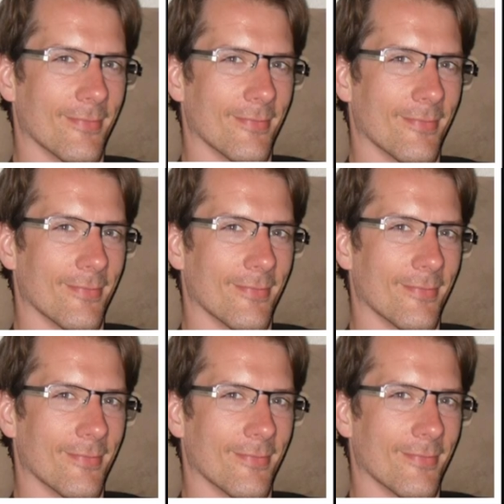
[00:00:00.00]

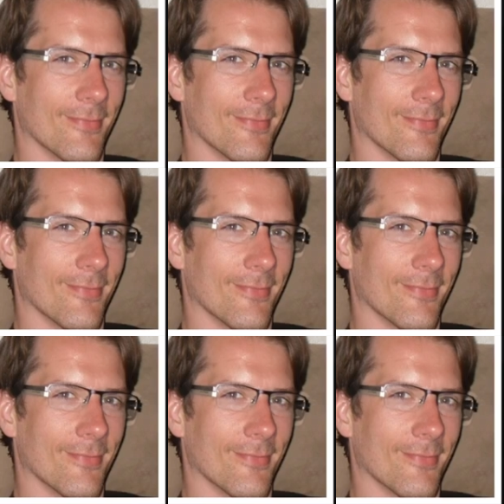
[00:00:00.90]

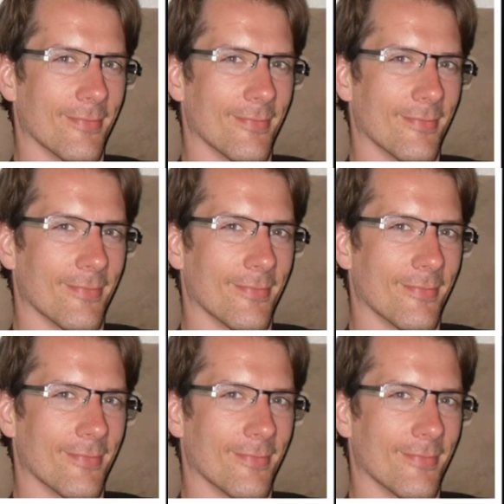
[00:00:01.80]
[no speech]